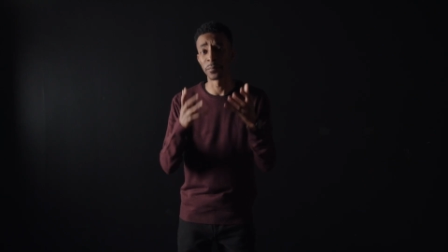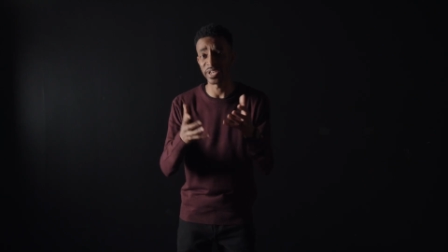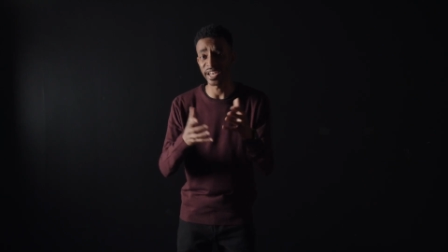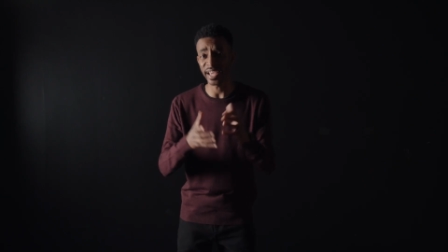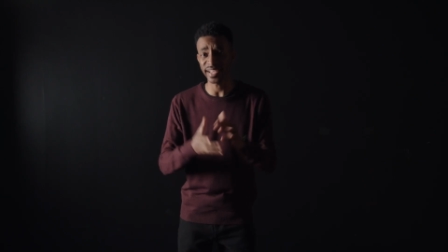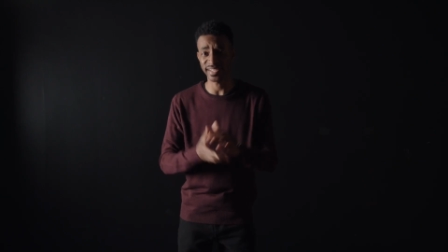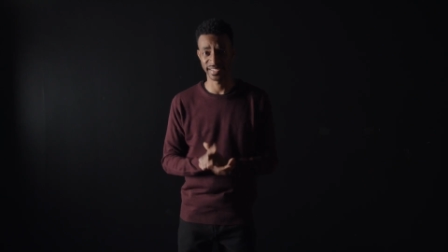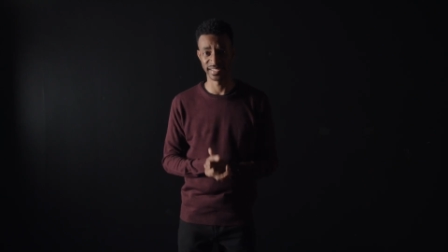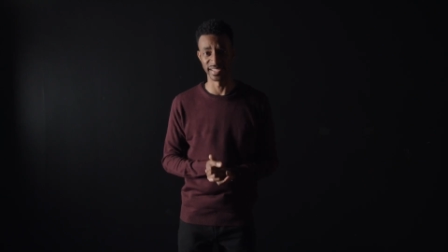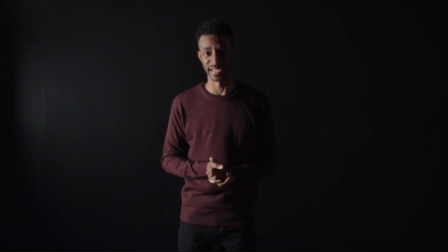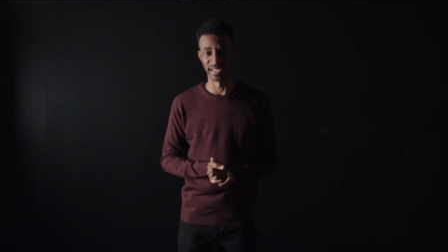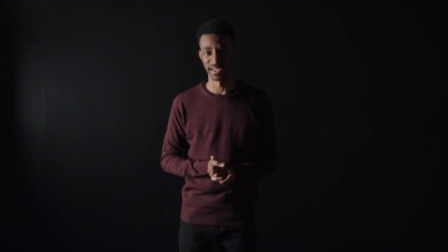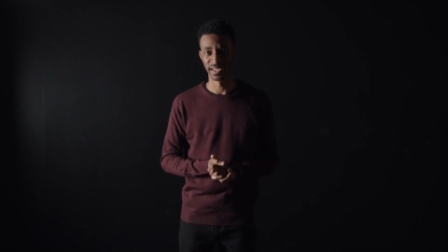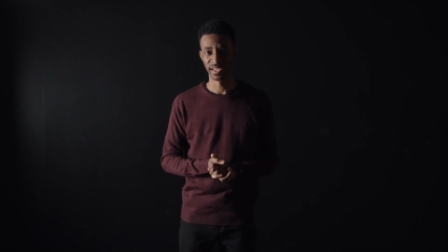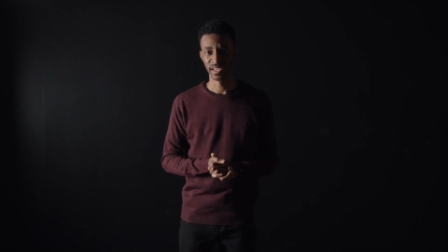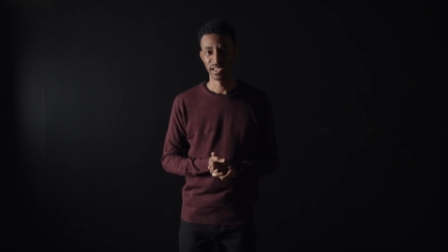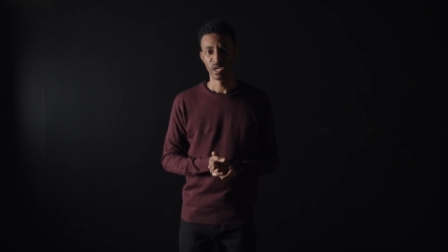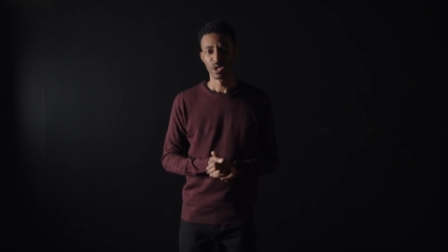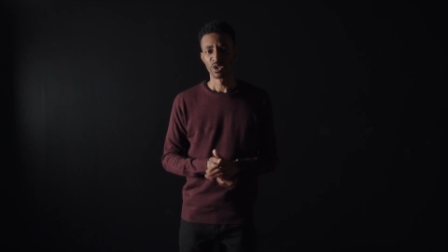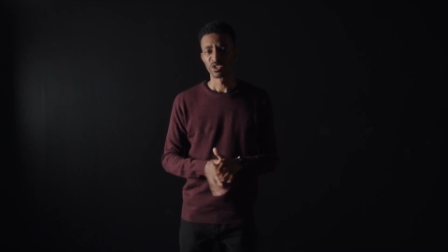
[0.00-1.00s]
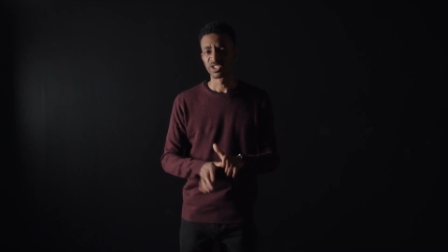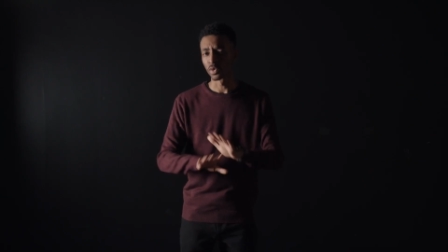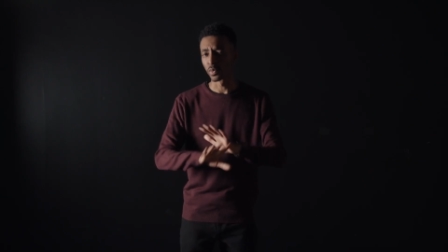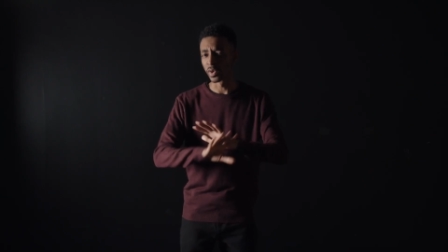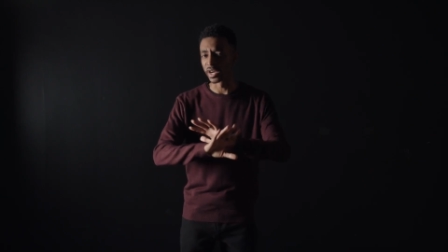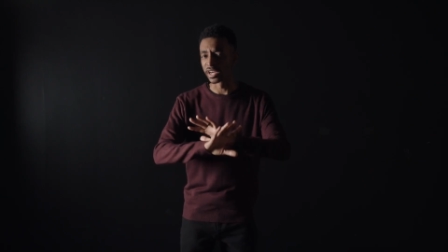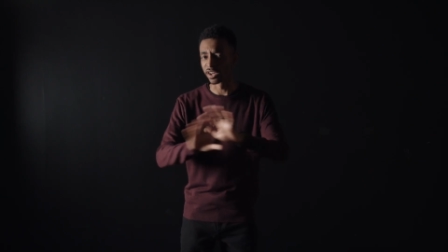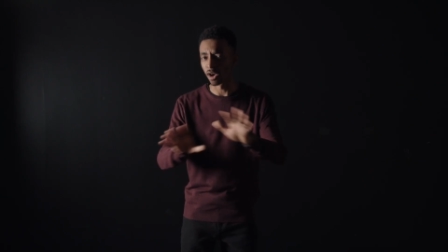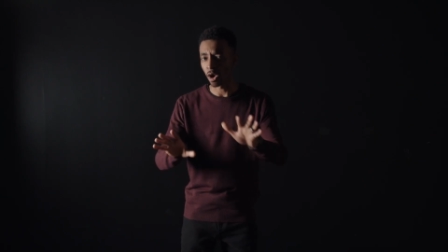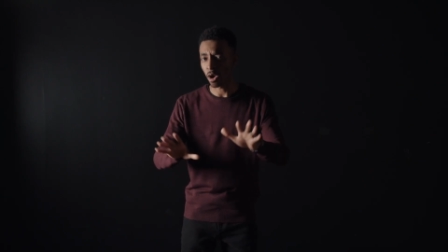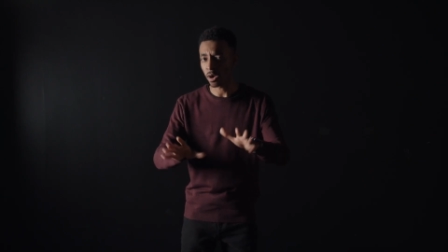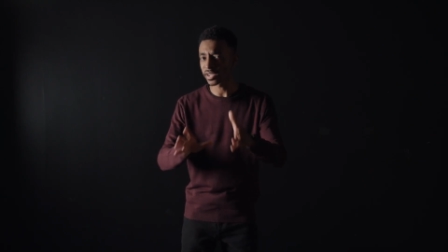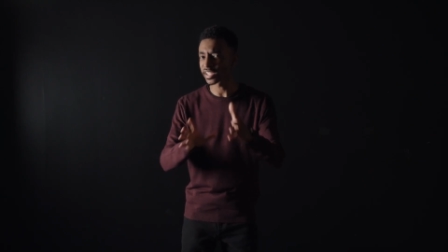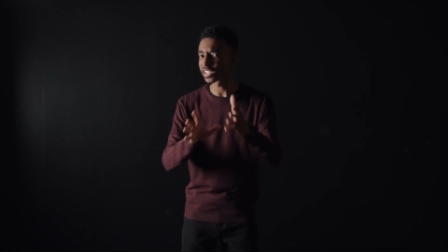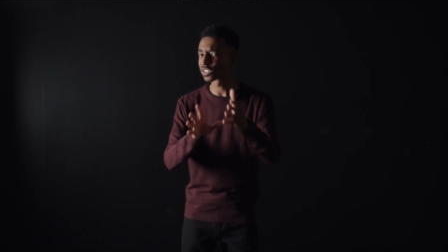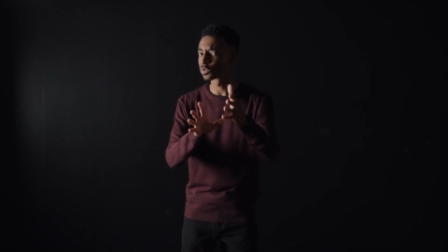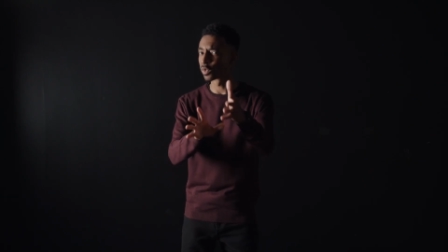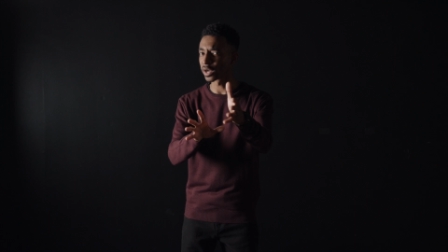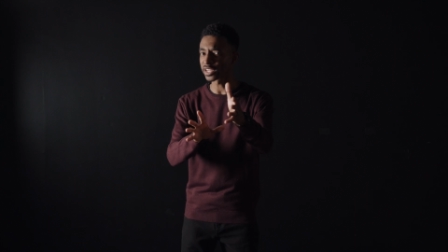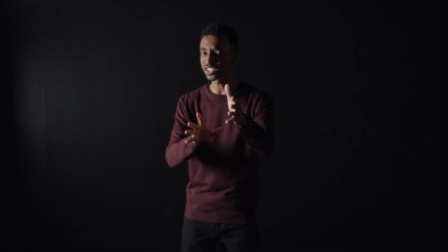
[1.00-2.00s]
blessed. So,
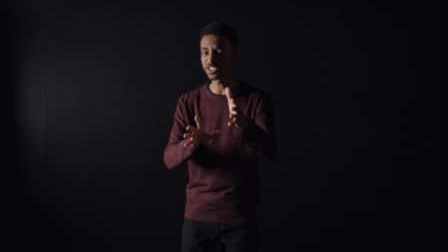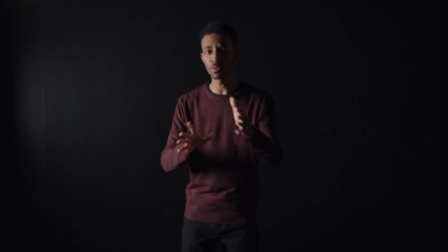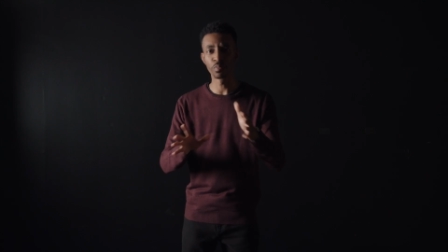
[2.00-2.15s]
regardless what